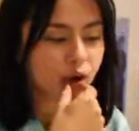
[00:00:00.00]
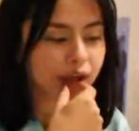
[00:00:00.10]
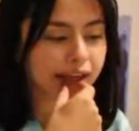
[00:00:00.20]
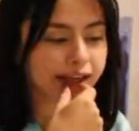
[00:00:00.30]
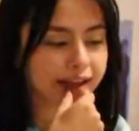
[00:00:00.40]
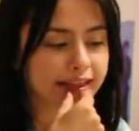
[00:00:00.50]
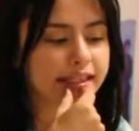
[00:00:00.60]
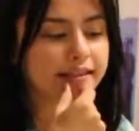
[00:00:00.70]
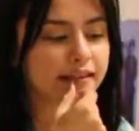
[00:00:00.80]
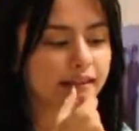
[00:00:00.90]
Okay,
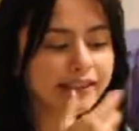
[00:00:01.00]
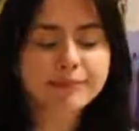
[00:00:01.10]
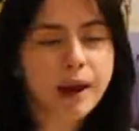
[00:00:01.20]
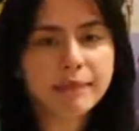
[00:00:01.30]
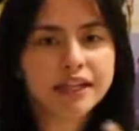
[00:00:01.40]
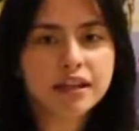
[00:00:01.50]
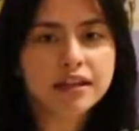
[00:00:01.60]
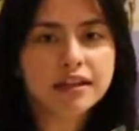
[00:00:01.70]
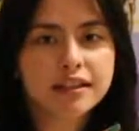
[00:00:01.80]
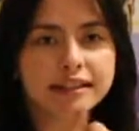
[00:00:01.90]
I
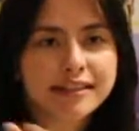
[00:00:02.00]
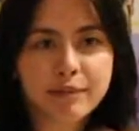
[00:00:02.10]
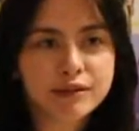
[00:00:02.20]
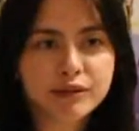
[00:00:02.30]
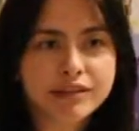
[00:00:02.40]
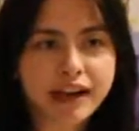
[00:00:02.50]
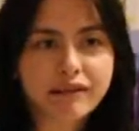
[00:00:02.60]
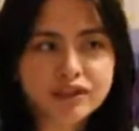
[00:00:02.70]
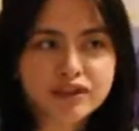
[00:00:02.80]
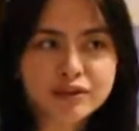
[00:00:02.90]
mean, this episode doesn't
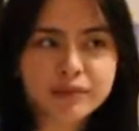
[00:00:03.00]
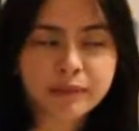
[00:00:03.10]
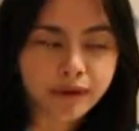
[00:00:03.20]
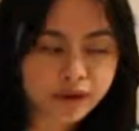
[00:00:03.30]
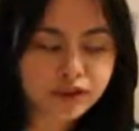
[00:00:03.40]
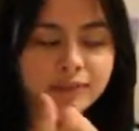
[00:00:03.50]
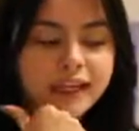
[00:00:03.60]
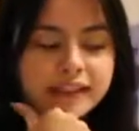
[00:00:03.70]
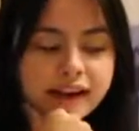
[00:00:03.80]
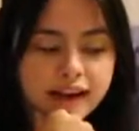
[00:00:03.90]
have to just be about the term
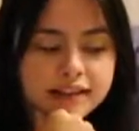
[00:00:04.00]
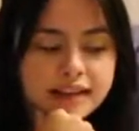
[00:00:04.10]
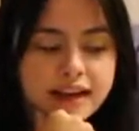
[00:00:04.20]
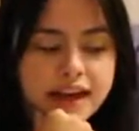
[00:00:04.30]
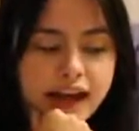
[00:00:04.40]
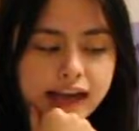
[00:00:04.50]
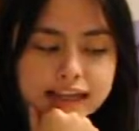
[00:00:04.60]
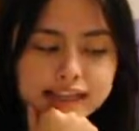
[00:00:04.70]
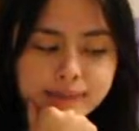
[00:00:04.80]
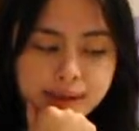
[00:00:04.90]
Latinx.
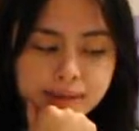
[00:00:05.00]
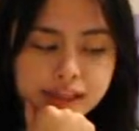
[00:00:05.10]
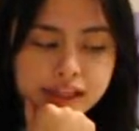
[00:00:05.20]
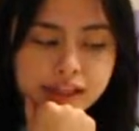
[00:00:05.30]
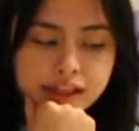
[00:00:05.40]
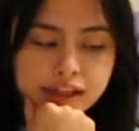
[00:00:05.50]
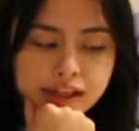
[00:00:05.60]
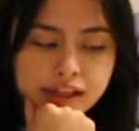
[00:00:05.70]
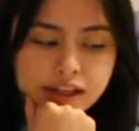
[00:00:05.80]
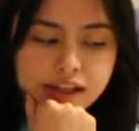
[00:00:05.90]
I guess maybe
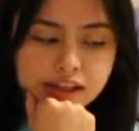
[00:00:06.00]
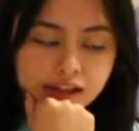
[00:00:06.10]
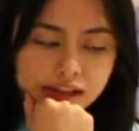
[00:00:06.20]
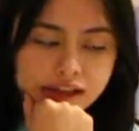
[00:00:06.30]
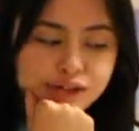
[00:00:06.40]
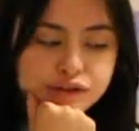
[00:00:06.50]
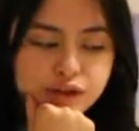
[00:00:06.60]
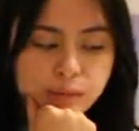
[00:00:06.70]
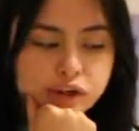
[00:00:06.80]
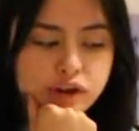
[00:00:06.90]
because there's
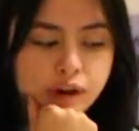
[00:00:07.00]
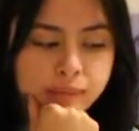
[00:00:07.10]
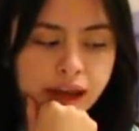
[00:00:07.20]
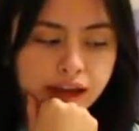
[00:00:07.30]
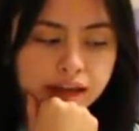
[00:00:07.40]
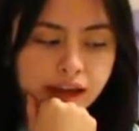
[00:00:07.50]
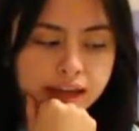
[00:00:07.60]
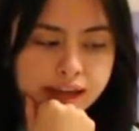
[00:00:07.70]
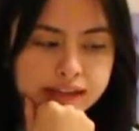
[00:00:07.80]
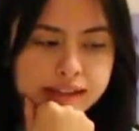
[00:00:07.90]
so much to unpack.
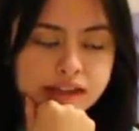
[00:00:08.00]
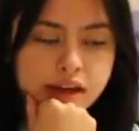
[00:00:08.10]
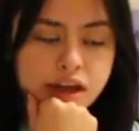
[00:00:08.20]
I guess